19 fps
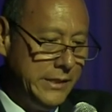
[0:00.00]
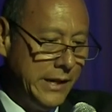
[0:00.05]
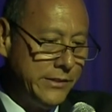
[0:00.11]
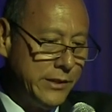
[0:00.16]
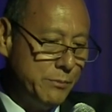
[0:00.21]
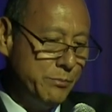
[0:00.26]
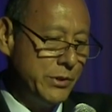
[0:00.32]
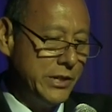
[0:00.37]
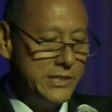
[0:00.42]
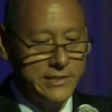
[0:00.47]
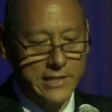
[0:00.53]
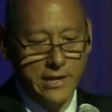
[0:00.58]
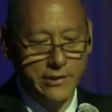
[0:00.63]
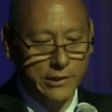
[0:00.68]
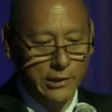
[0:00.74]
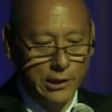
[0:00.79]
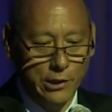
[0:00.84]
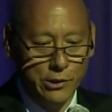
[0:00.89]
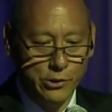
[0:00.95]
Nothing brings
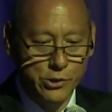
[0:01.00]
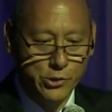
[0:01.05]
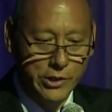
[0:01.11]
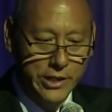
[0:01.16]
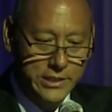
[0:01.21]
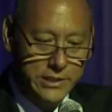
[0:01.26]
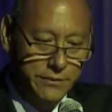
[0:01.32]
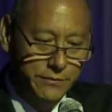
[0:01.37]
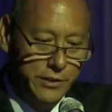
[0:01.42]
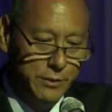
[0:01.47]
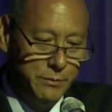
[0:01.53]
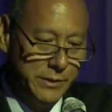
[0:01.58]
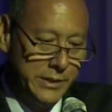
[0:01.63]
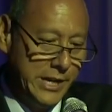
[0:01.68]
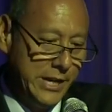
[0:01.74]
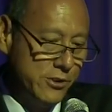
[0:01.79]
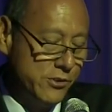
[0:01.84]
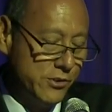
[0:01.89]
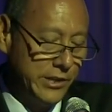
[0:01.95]
out the lower traits of
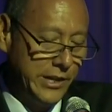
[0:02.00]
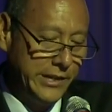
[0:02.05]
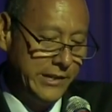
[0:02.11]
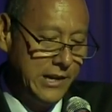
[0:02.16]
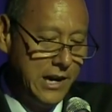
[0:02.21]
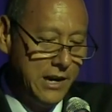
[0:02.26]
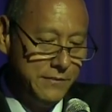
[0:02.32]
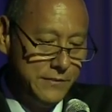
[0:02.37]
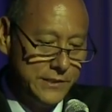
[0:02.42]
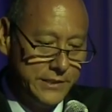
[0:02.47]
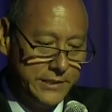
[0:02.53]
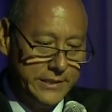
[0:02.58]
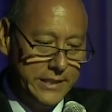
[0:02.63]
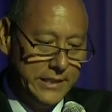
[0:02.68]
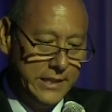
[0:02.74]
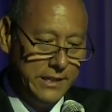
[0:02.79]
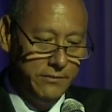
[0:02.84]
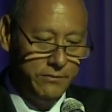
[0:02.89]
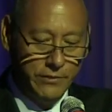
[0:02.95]
human nature like office
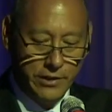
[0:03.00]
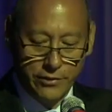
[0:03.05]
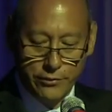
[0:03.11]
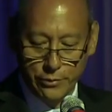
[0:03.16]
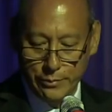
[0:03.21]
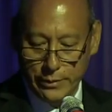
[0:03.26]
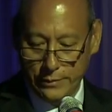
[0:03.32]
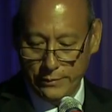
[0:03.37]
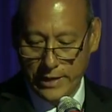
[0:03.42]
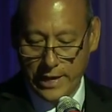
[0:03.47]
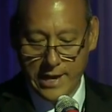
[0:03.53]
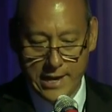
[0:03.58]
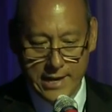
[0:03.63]
seeking, Rutherford B.